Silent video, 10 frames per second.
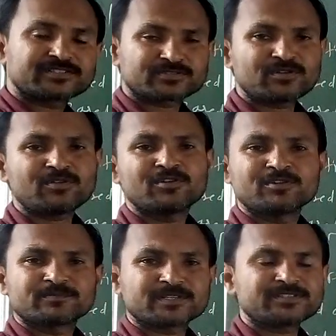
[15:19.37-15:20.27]

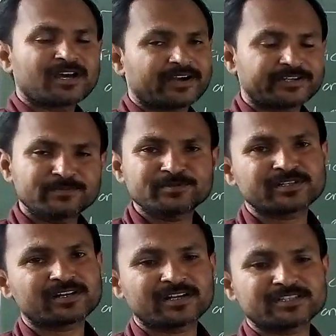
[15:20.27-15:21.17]
So such a artificial
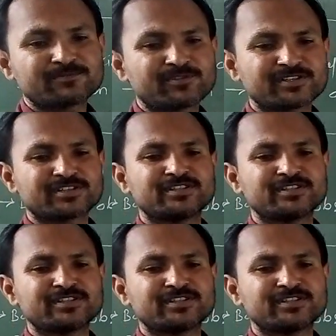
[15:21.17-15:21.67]
classification